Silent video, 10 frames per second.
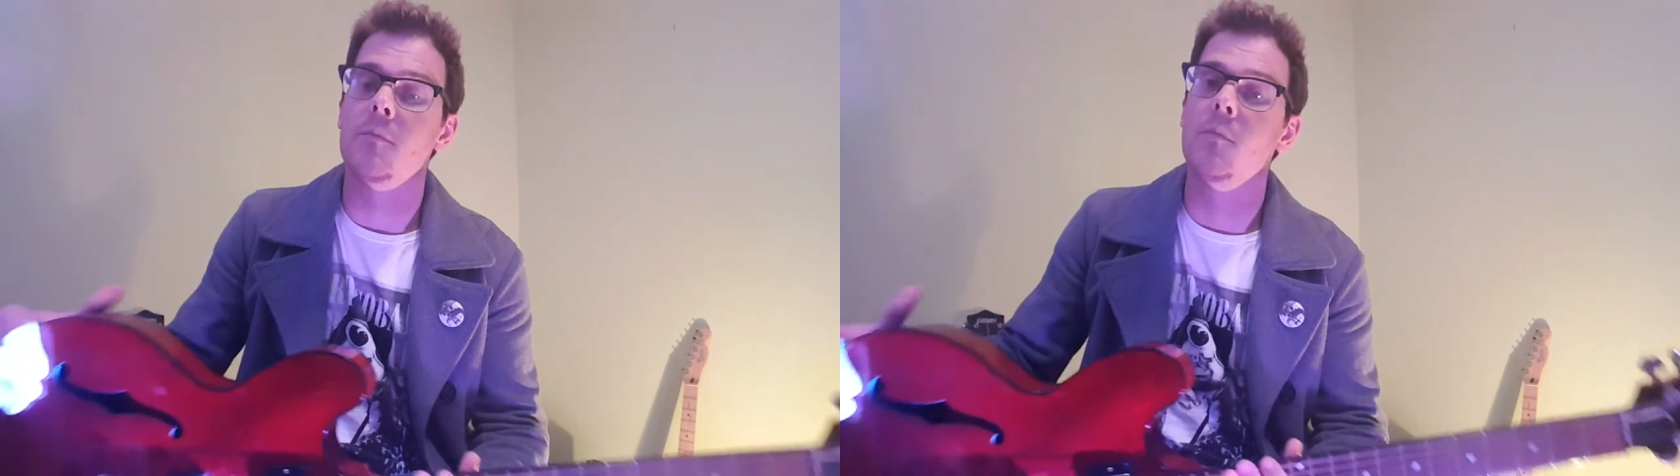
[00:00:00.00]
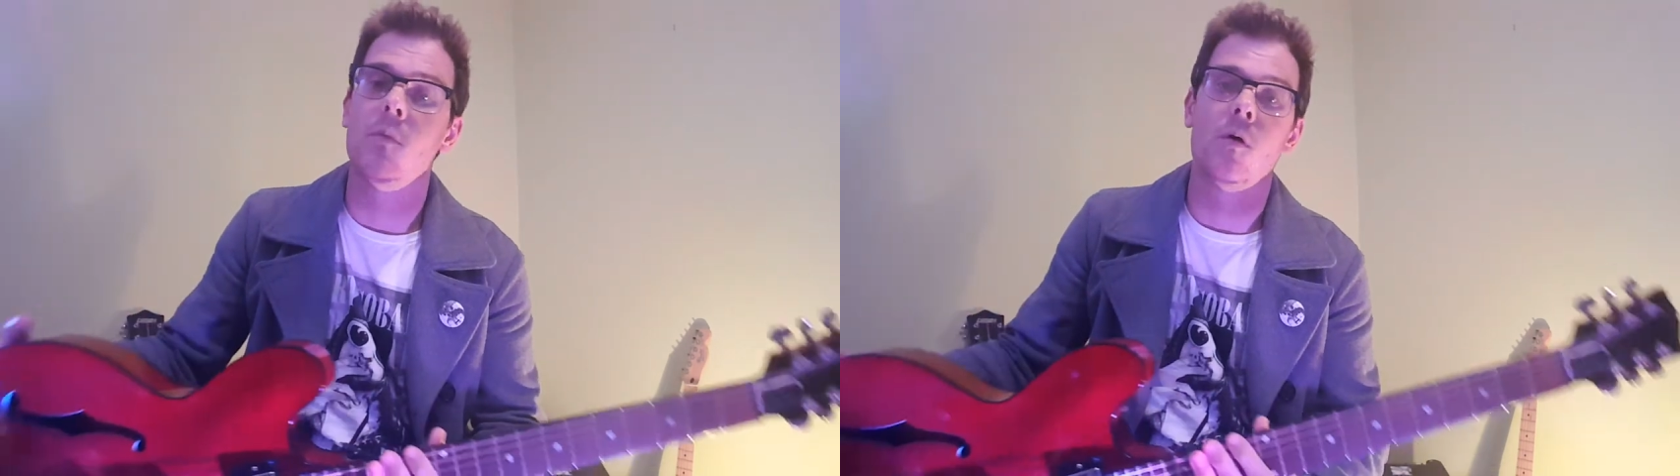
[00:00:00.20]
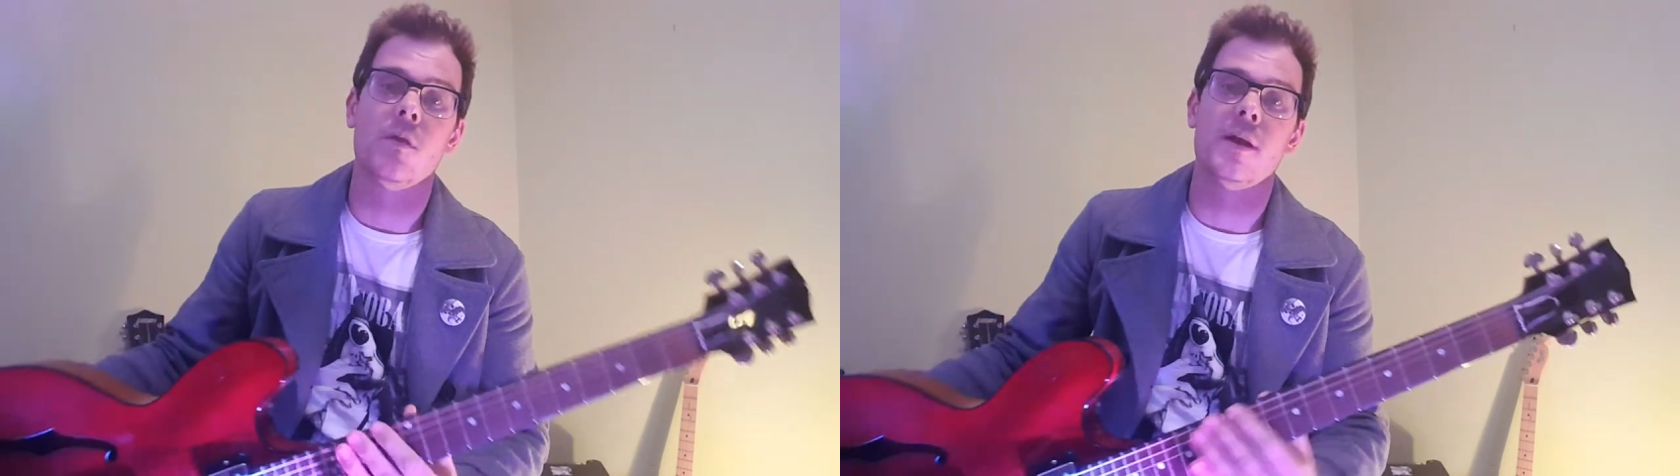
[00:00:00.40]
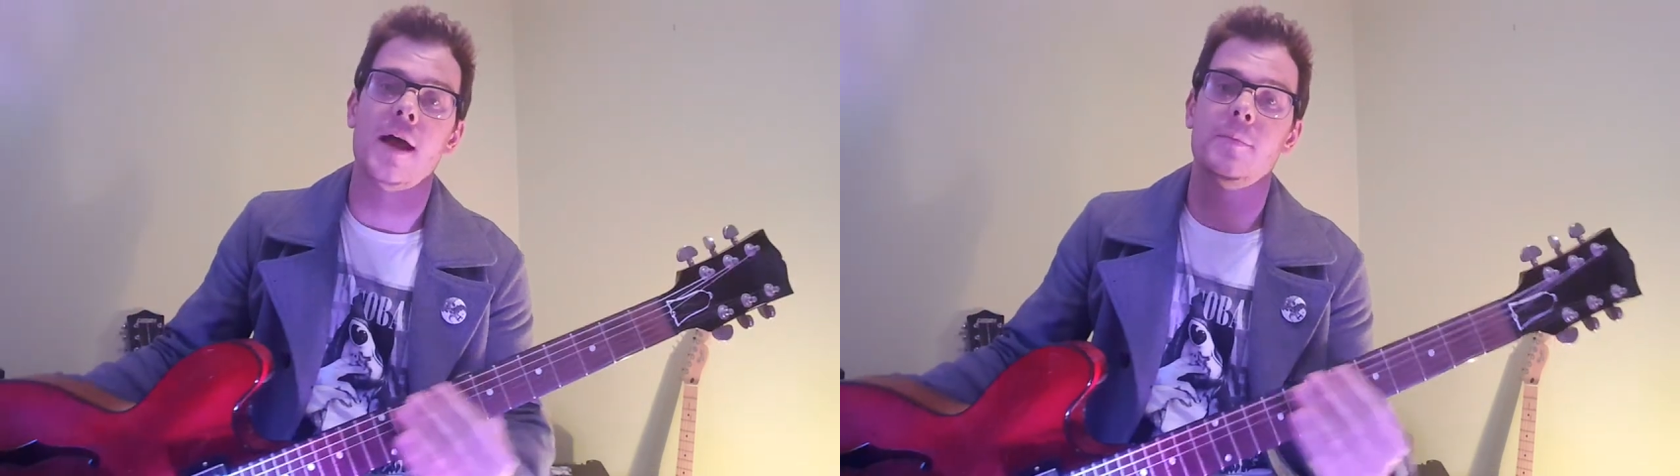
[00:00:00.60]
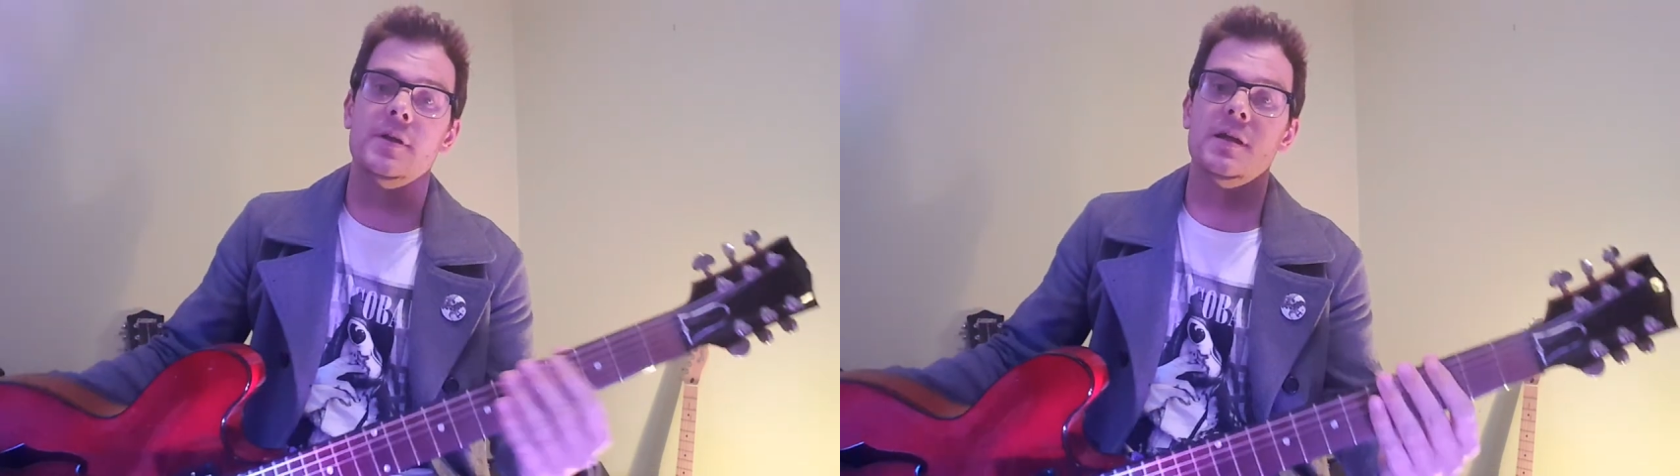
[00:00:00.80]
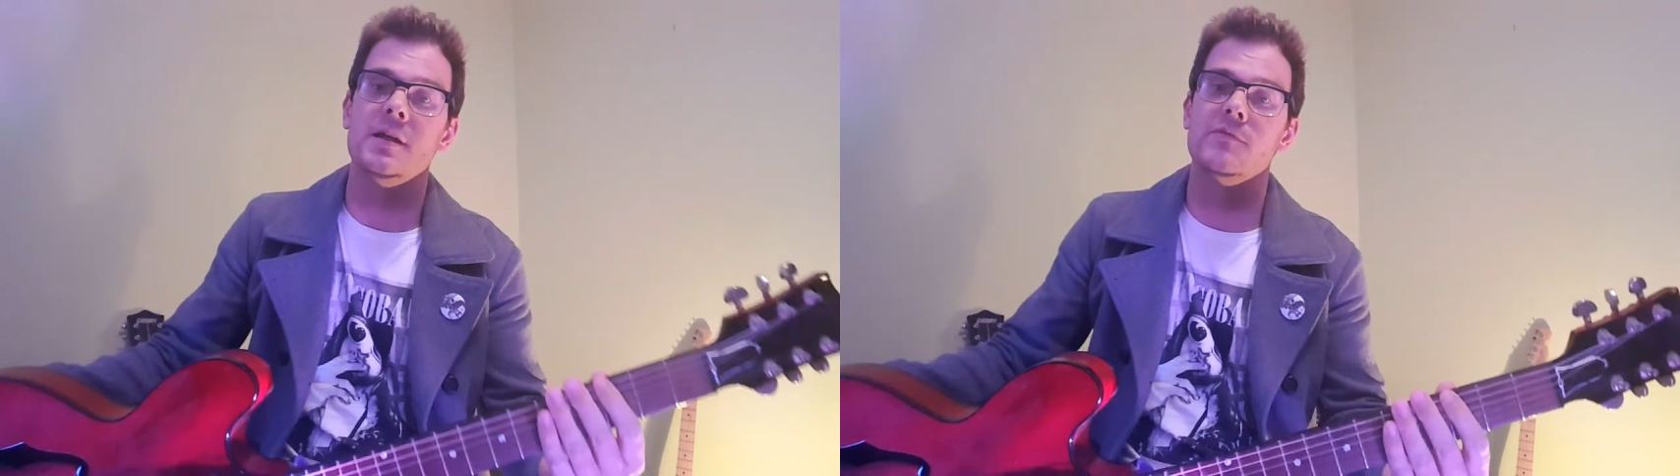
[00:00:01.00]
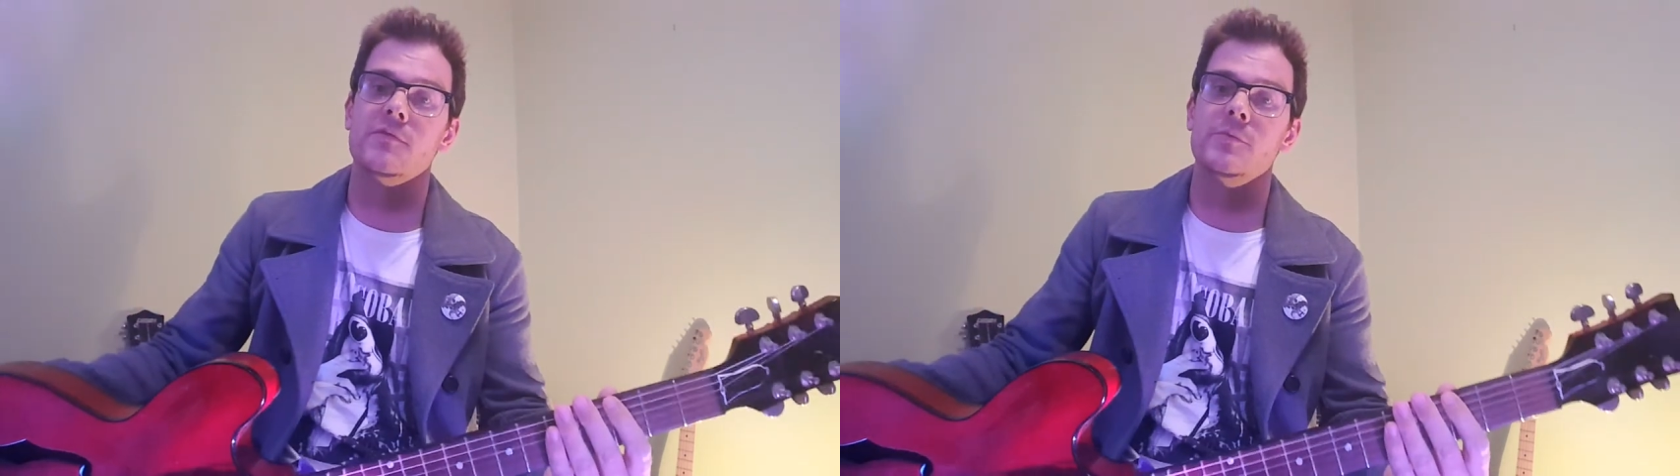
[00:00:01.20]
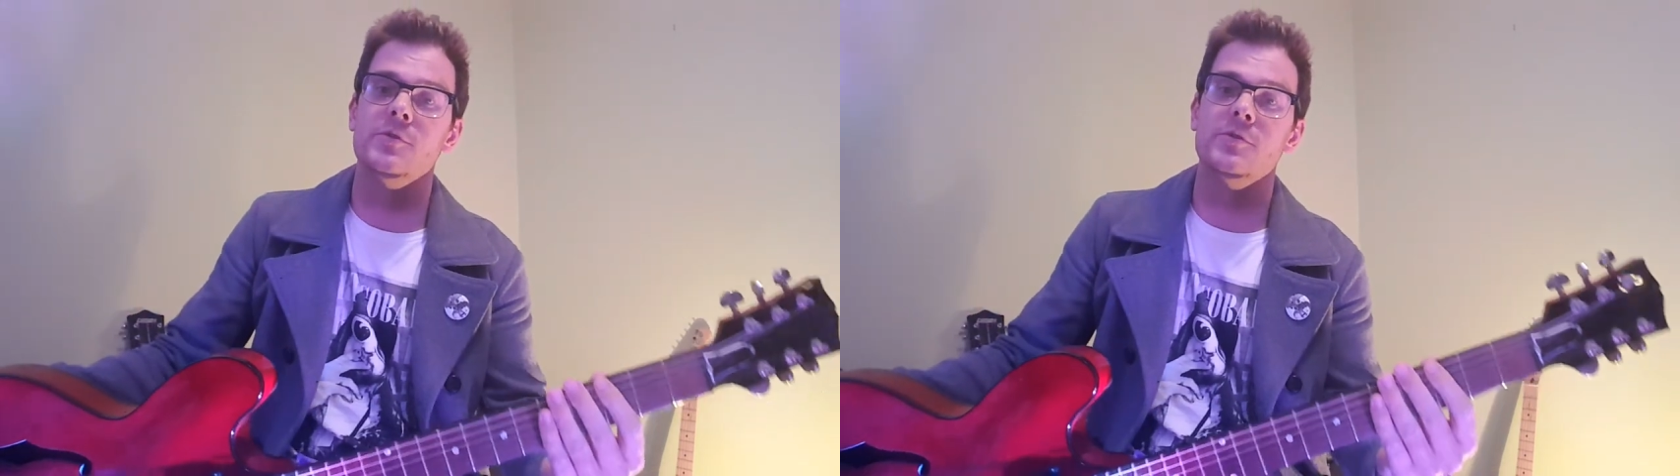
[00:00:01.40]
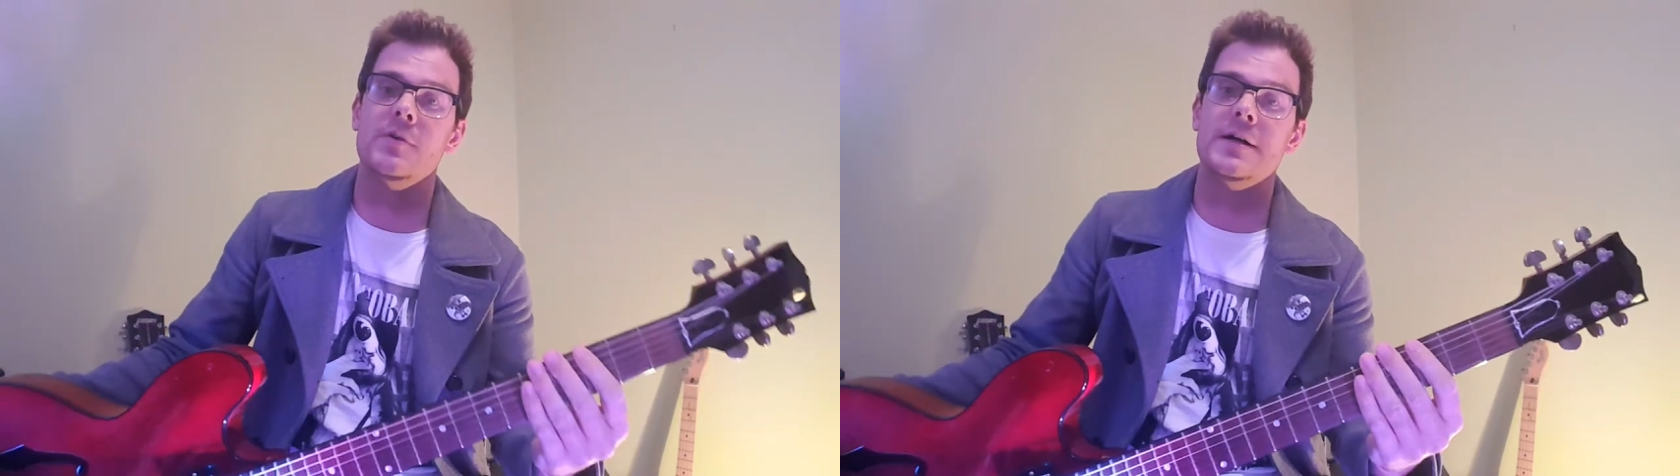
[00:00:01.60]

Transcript: I'm more than happy to hear from you.